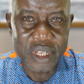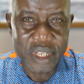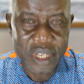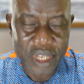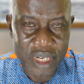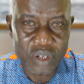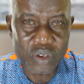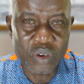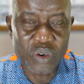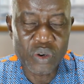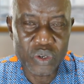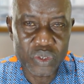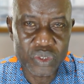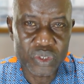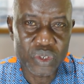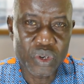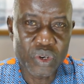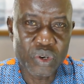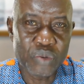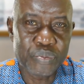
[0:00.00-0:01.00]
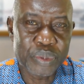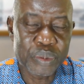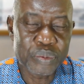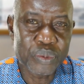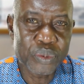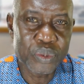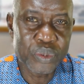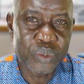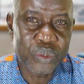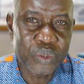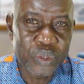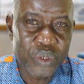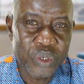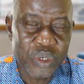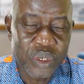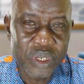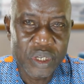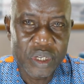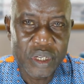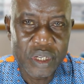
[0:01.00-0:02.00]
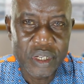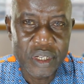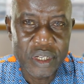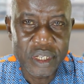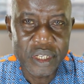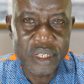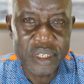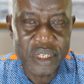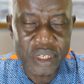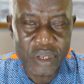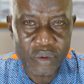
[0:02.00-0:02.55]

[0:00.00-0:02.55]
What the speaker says: can cause all people in